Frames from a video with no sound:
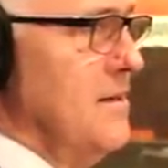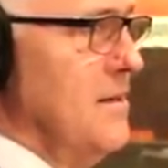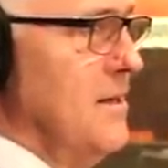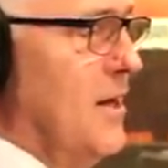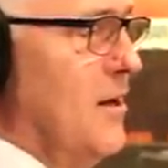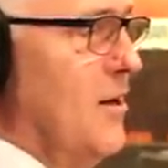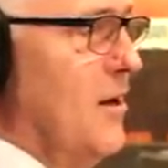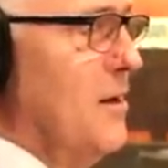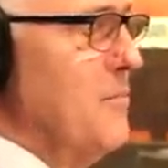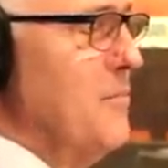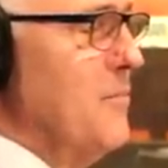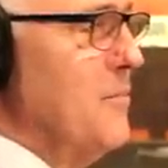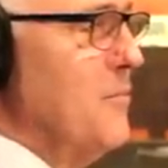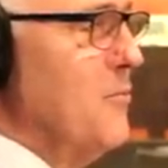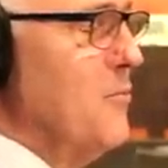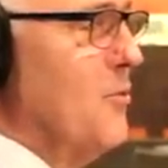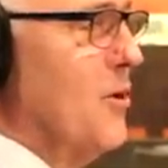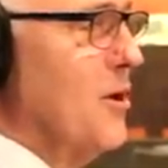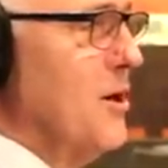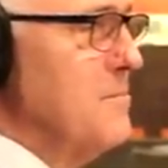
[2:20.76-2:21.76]
No,
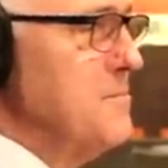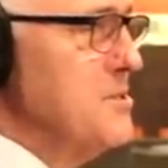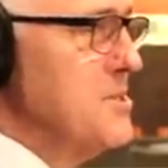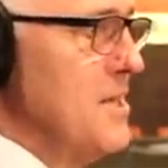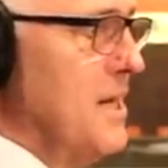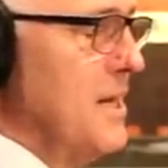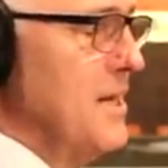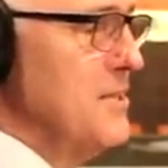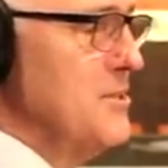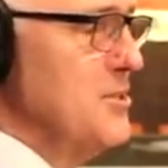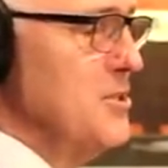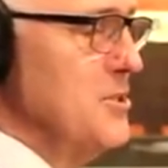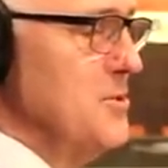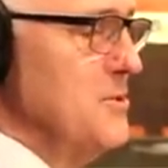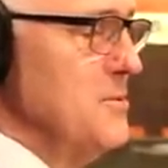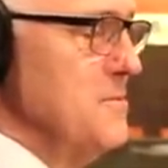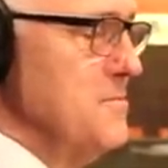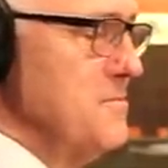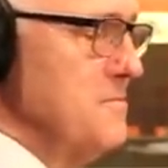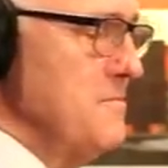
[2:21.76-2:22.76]
what I'm saying to
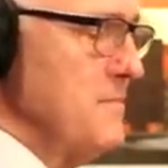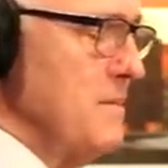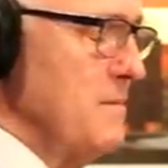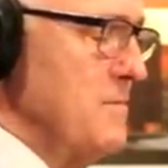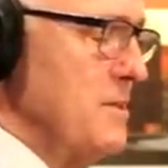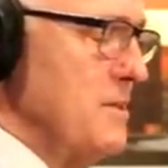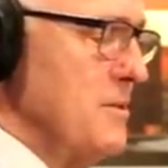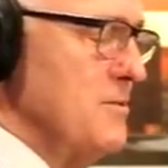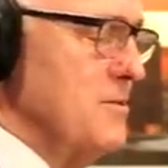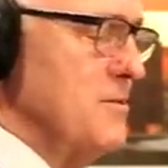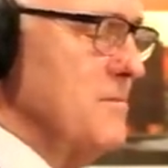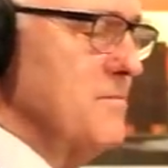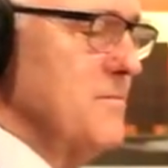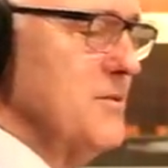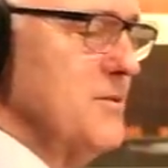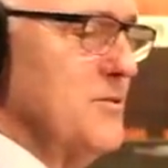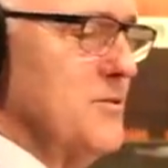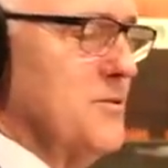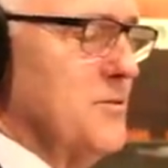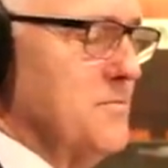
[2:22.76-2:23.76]
you, I mean,
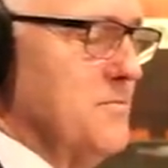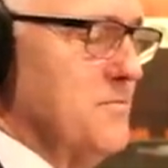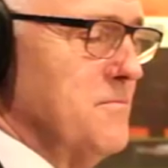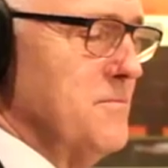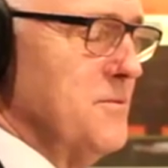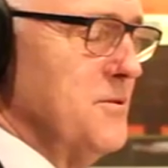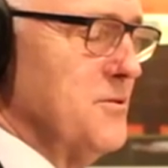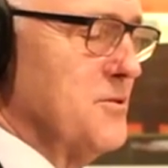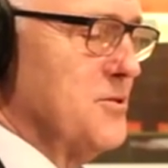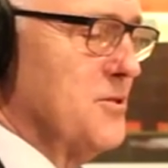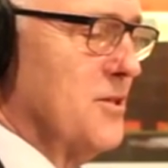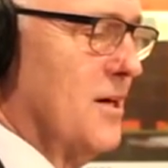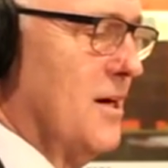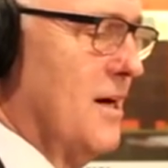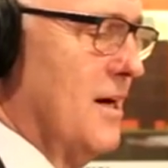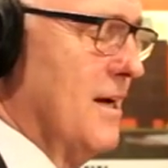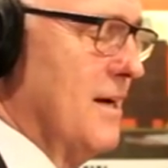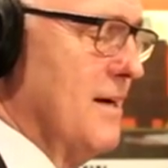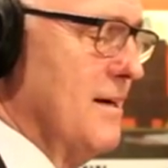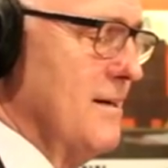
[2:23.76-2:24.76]
you're
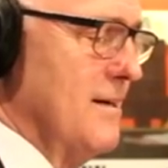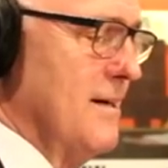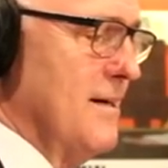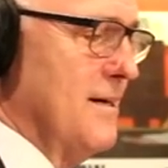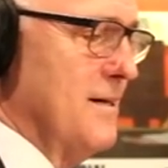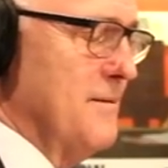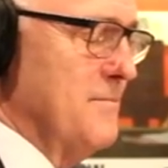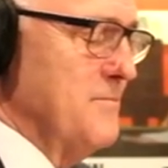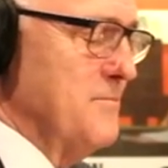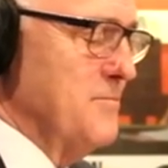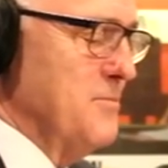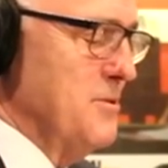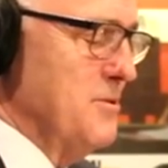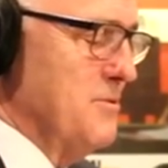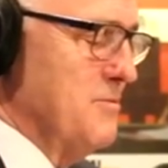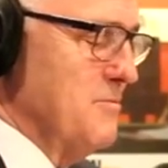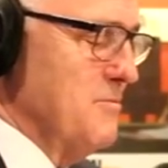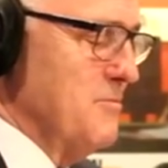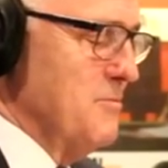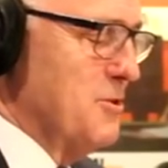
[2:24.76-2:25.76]
trying
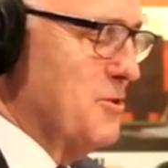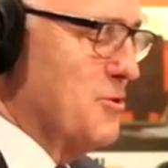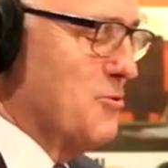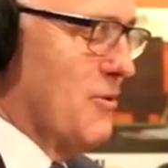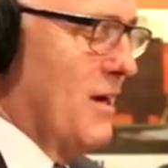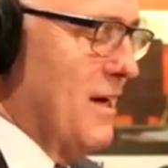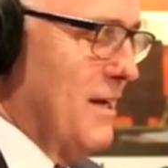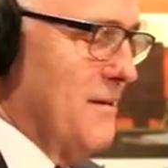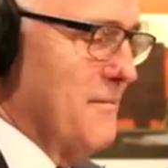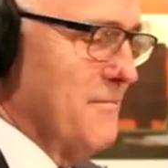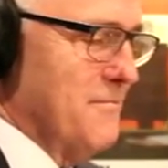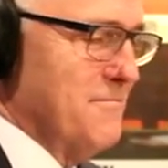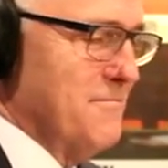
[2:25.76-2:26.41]
with great.